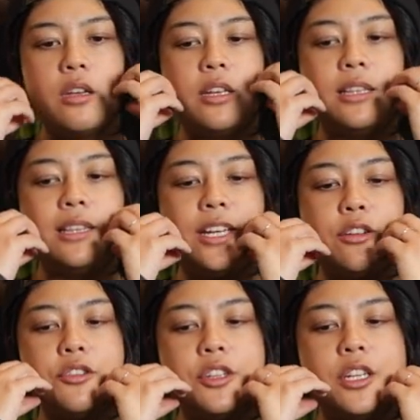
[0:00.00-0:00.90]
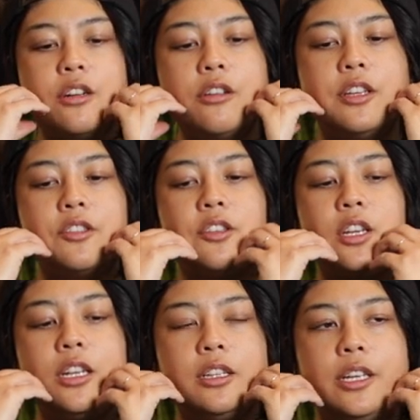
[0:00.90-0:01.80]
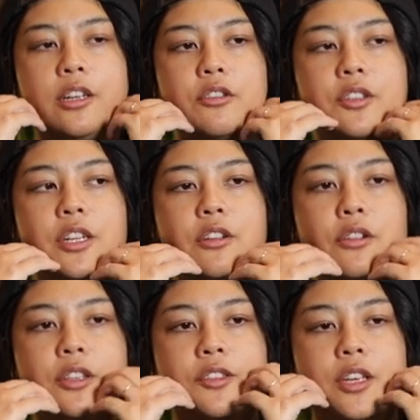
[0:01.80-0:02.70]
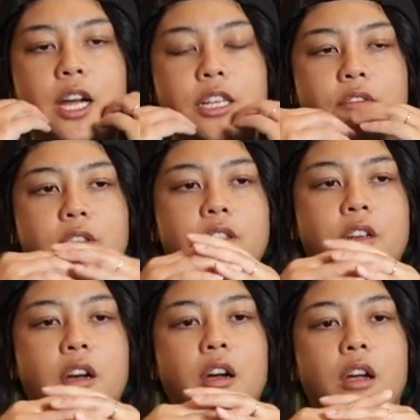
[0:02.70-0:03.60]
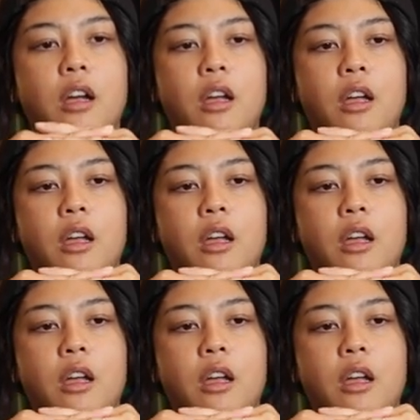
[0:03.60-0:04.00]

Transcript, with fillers: It lingers here. The acidity lingers here on the sides of the tongue.